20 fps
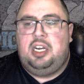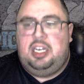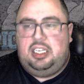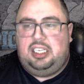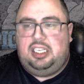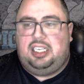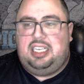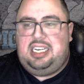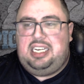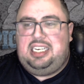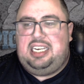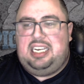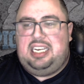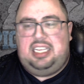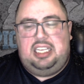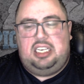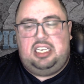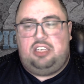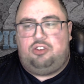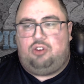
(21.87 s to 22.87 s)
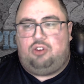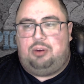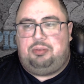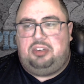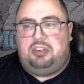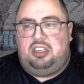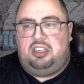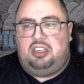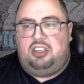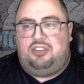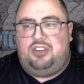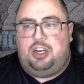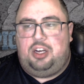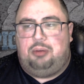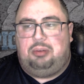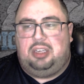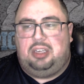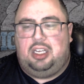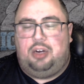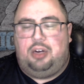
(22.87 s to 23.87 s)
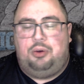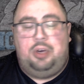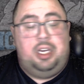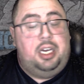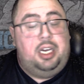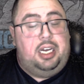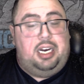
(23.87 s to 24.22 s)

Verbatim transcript: The link in the description of this video below.